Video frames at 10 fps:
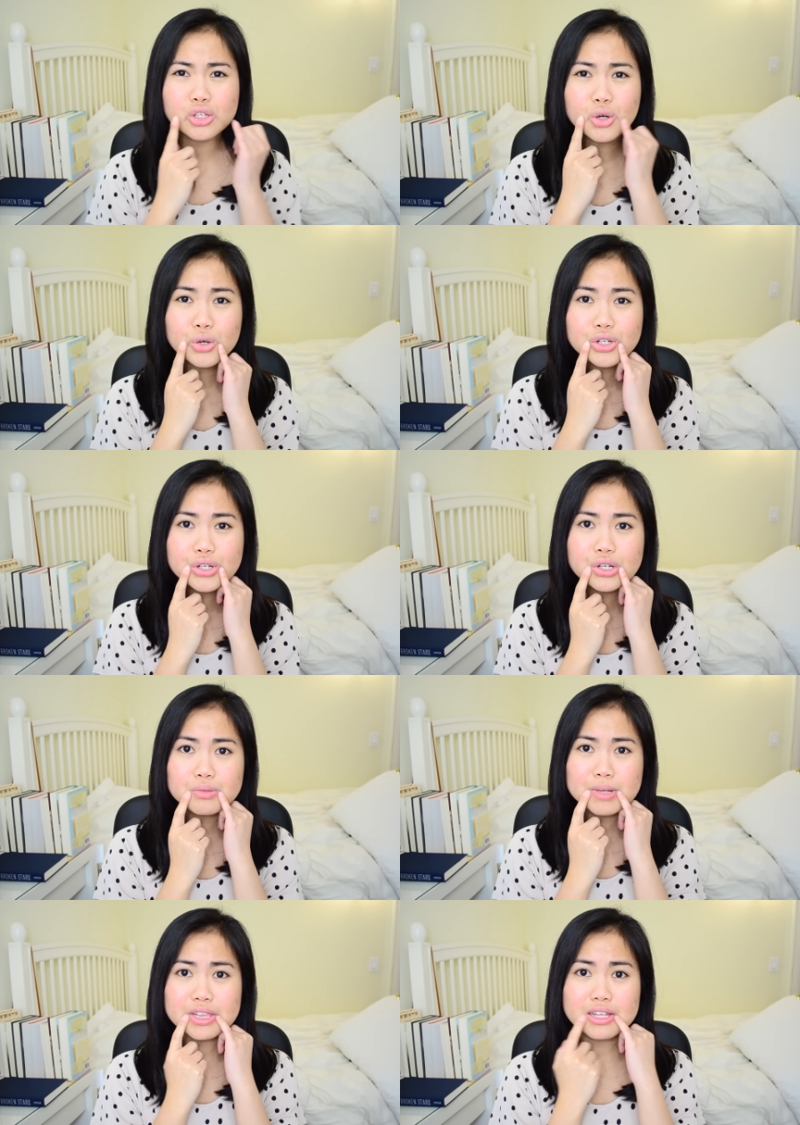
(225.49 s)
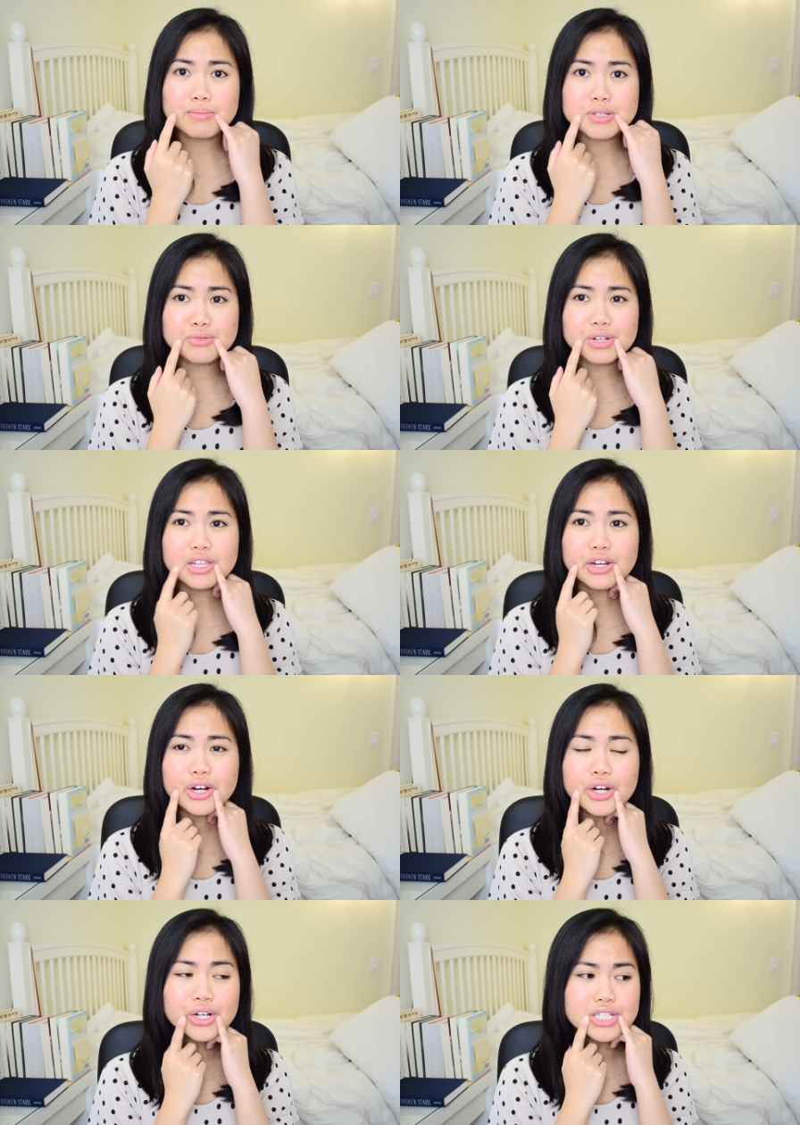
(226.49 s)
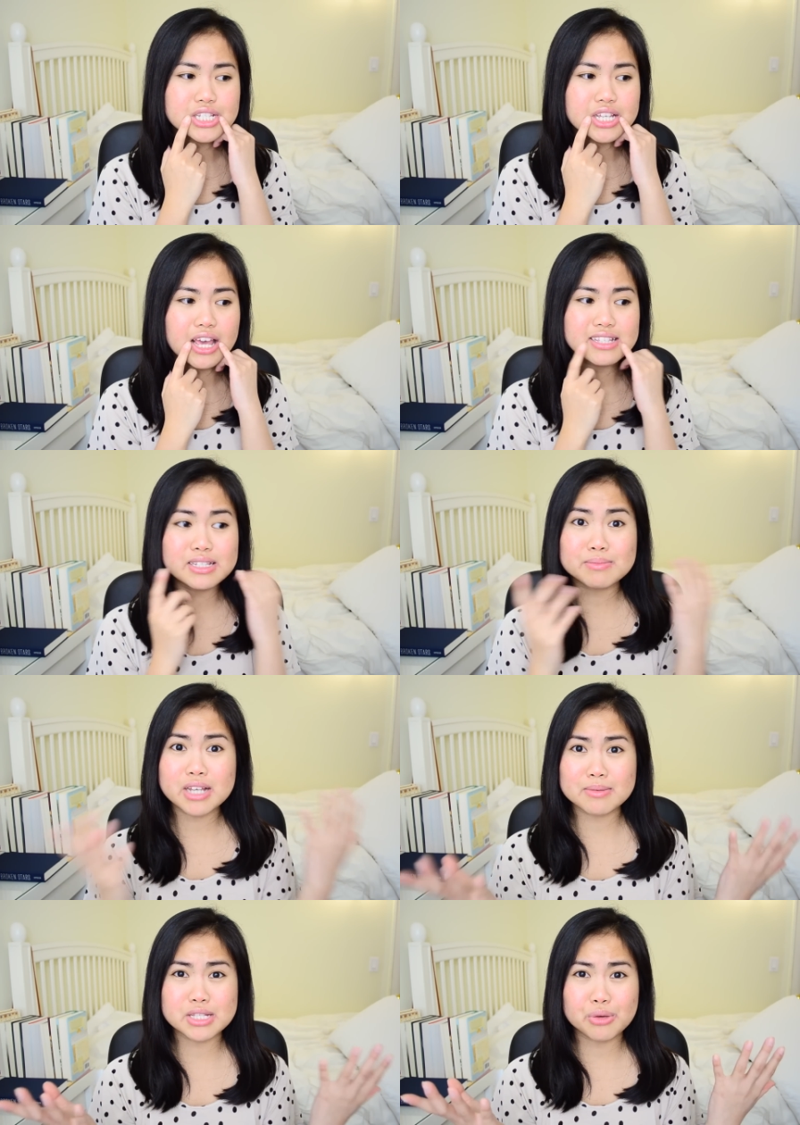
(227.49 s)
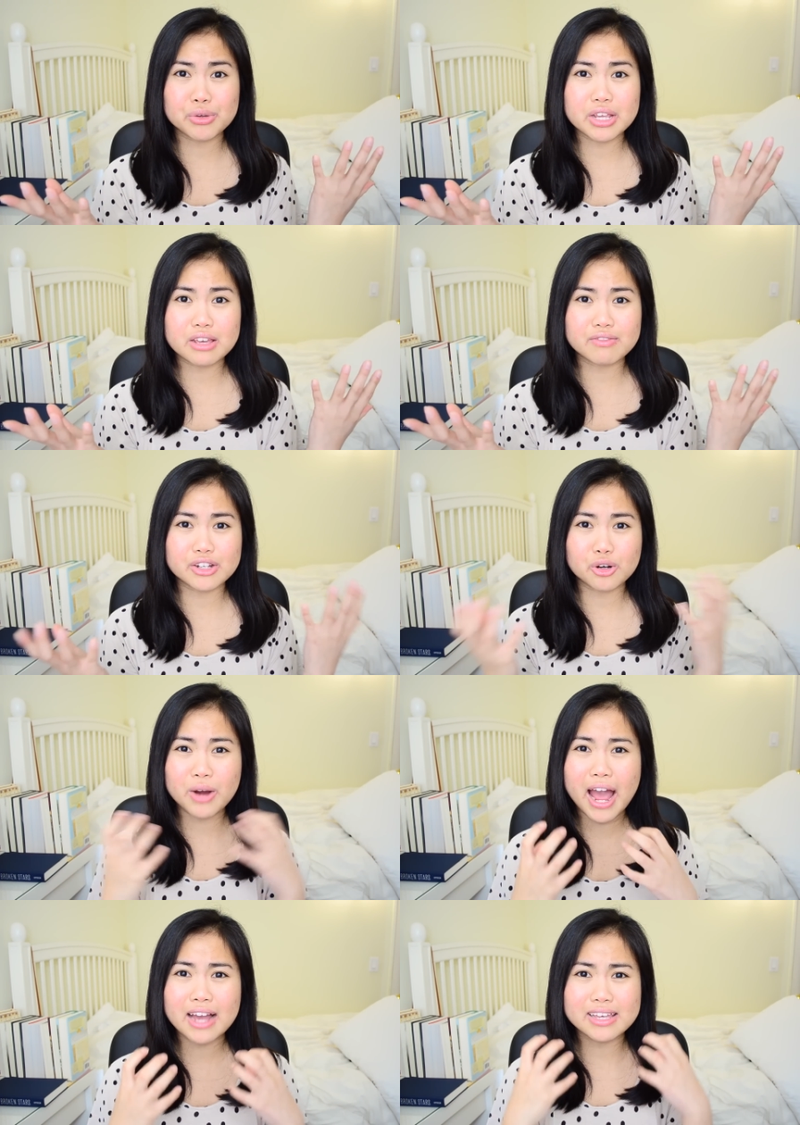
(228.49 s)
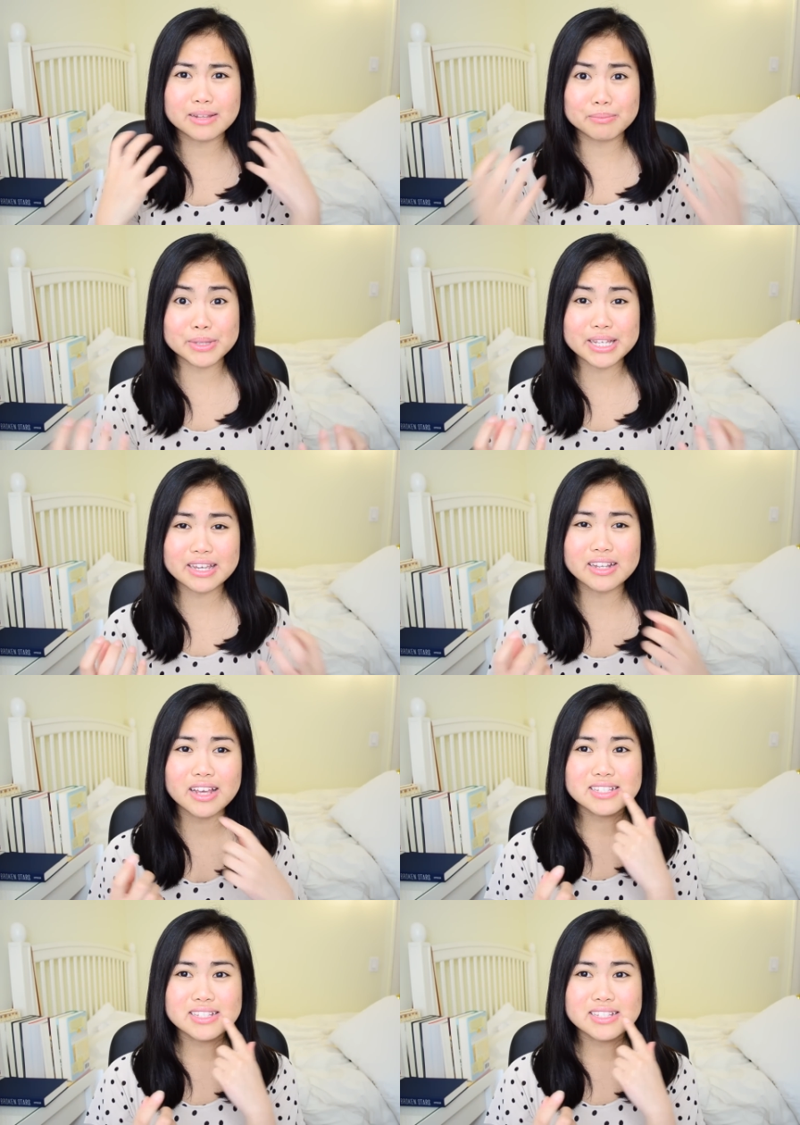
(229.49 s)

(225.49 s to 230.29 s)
The corner of my lips really hurts, and sometimes they would even crack and bleed.